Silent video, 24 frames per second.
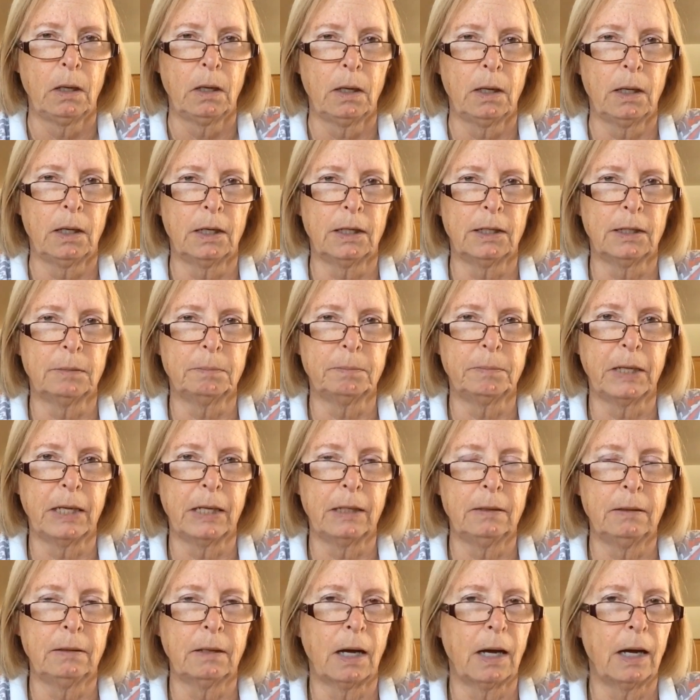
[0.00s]

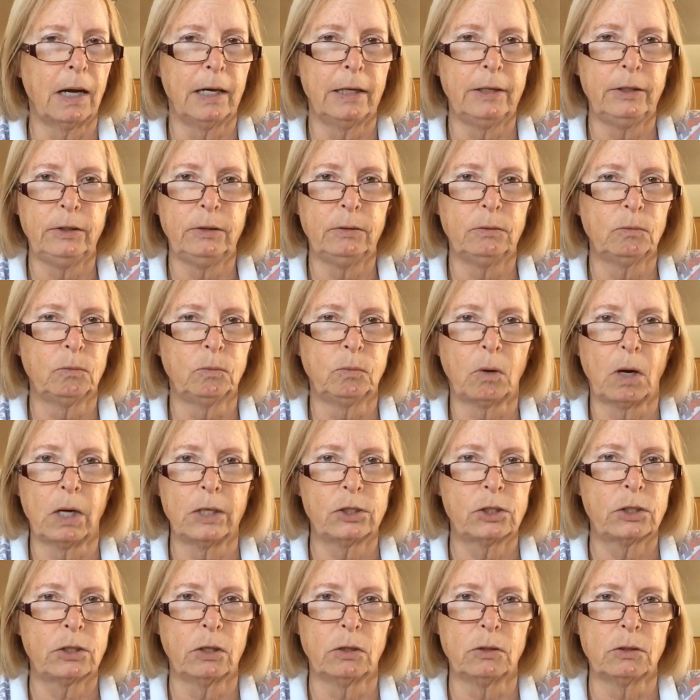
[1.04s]
But I
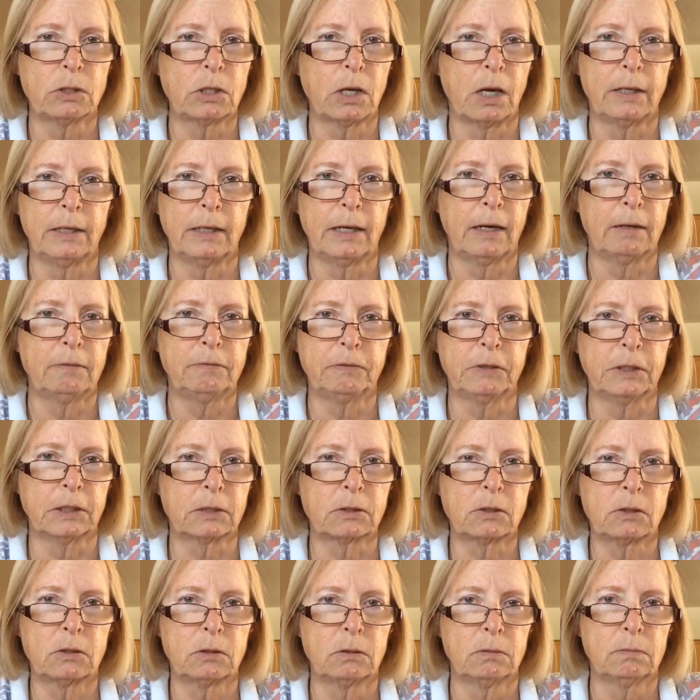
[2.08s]
watch those on
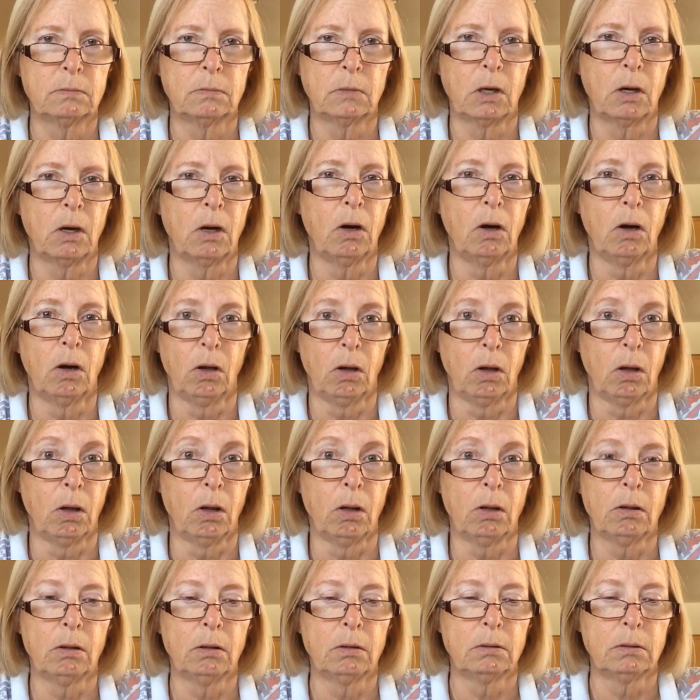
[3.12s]
Netflix
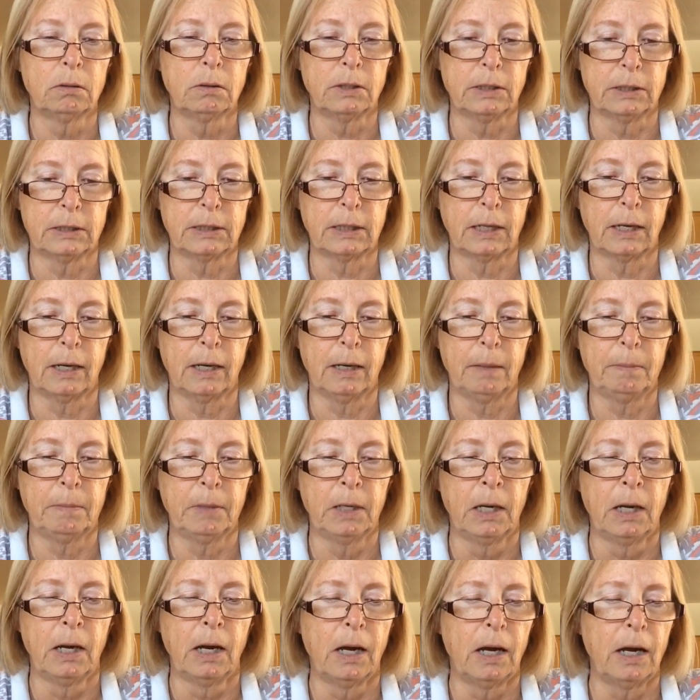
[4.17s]
all the time.
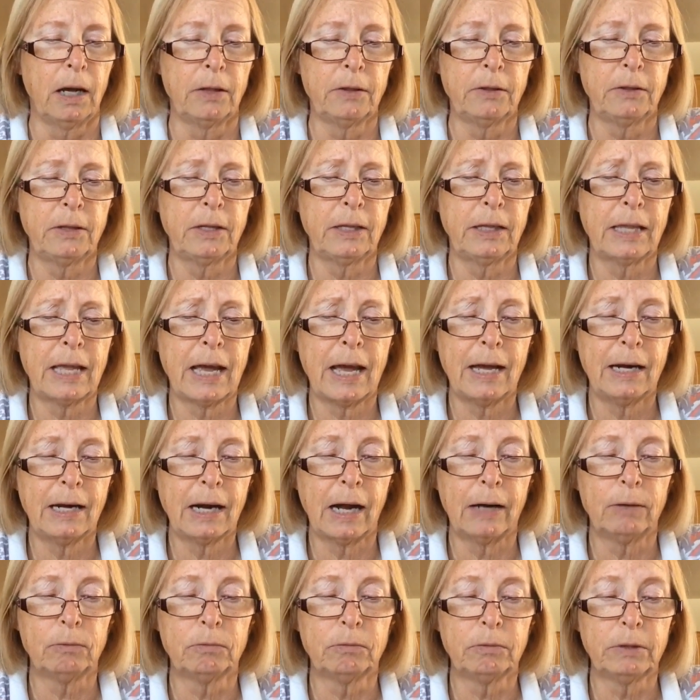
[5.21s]
Other than that,
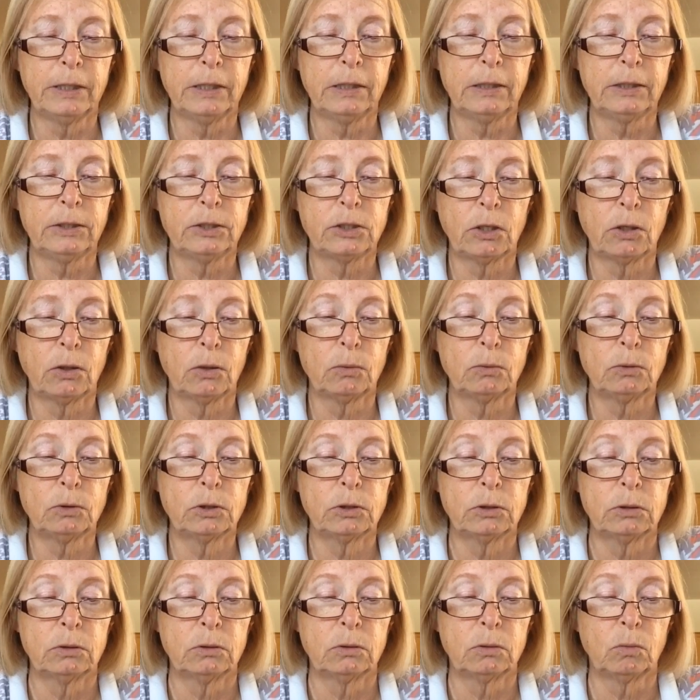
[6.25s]
I really
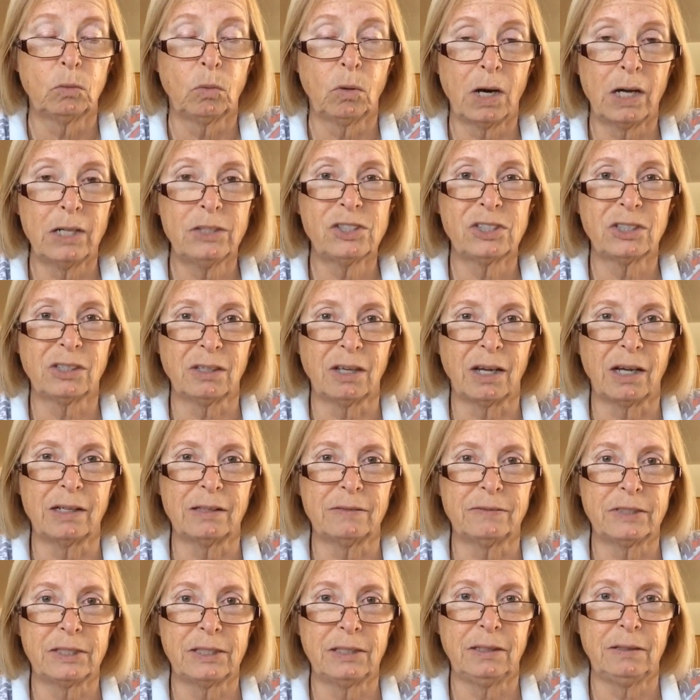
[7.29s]
don't watch a lot
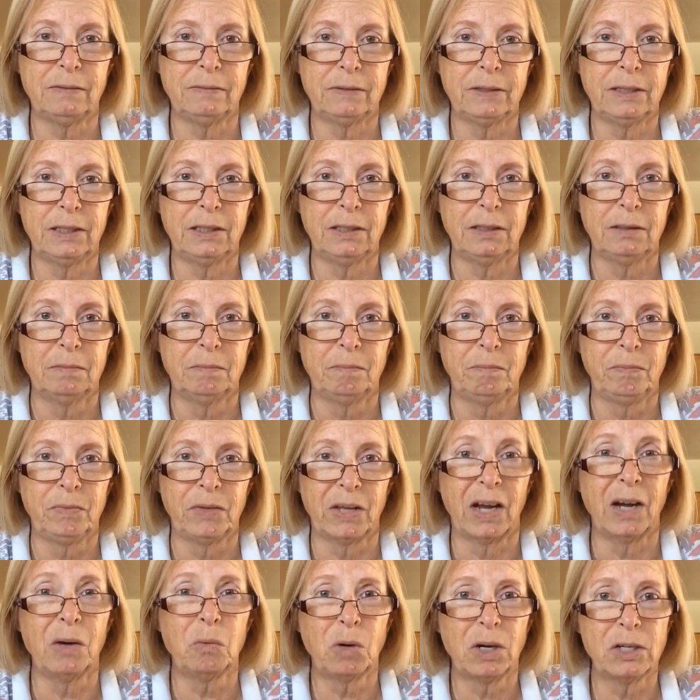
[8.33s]
of TV.
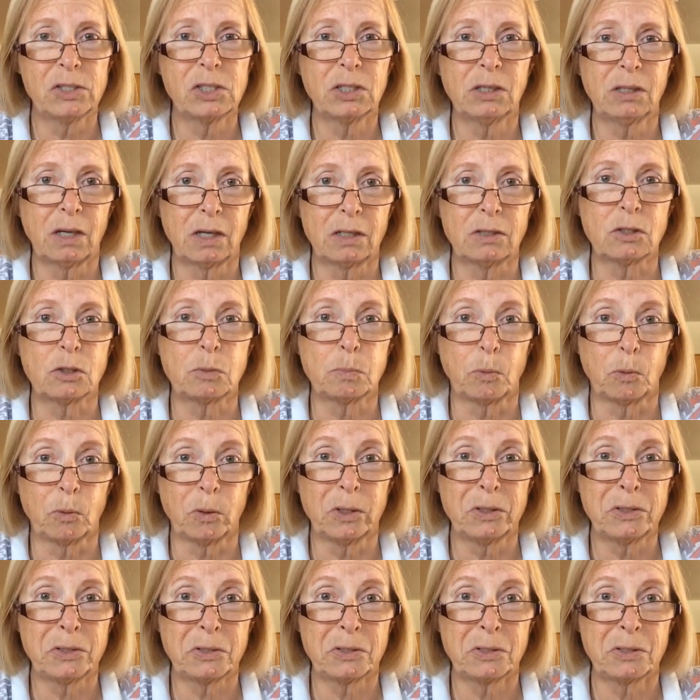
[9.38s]
I watch a lot of
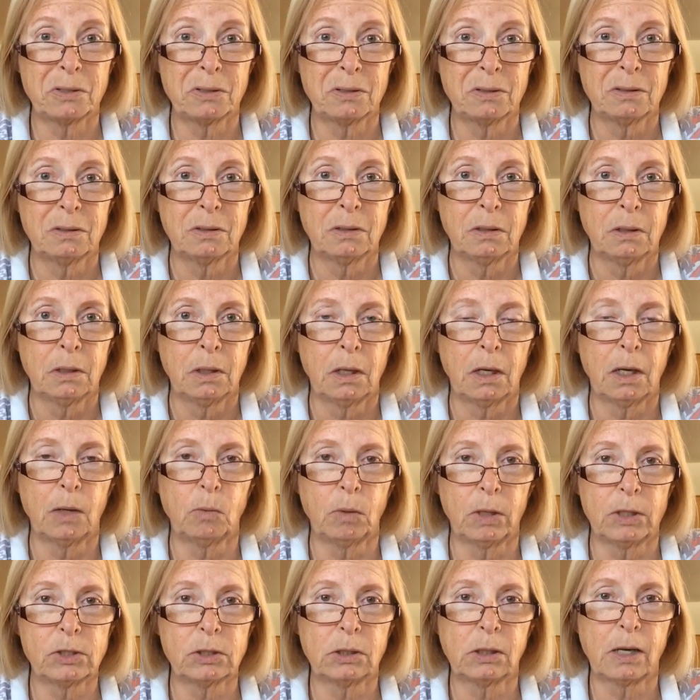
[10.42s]
sports. I
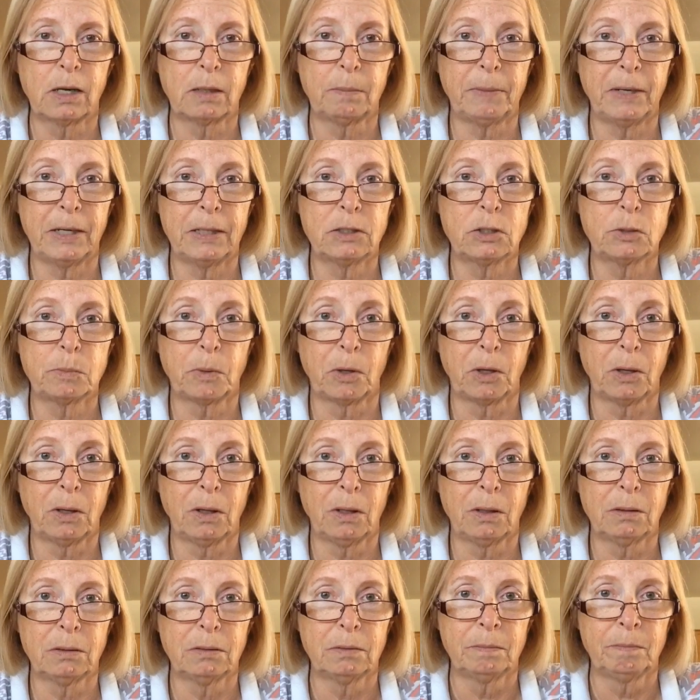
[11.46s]
watch a lot of
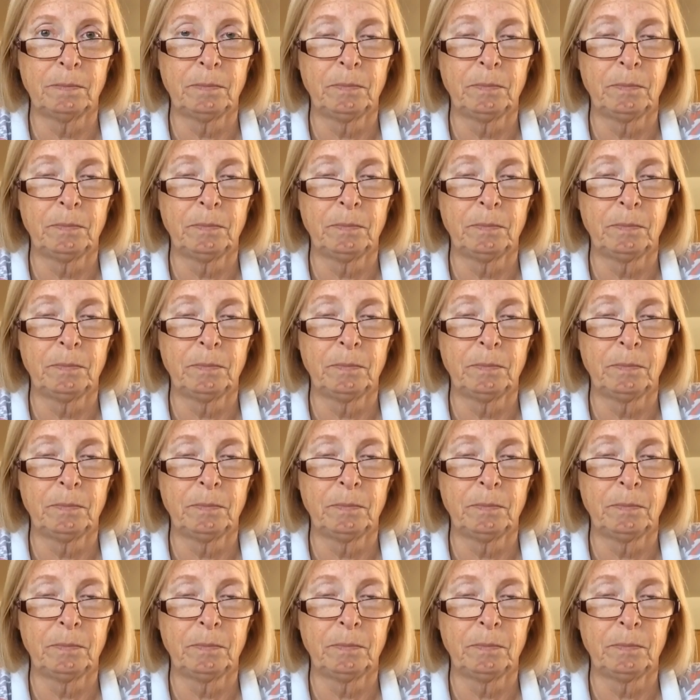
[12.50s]
baseball,